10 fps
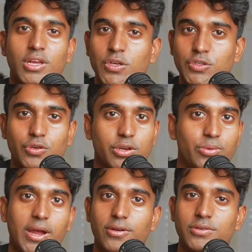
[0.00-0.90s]
shook it
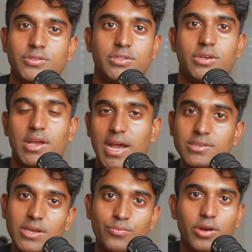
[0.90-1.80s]
around, so that as
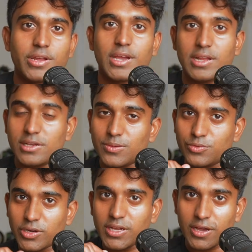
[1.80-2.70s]
I'm running and as I'm
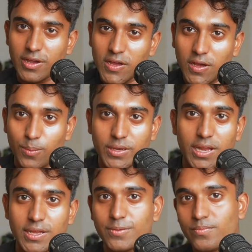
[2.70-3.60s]
drinking, I'm
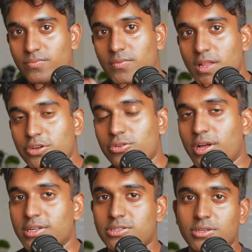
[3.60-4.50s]
getting
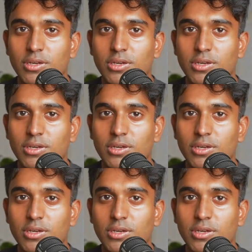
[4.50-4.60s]
electrolytes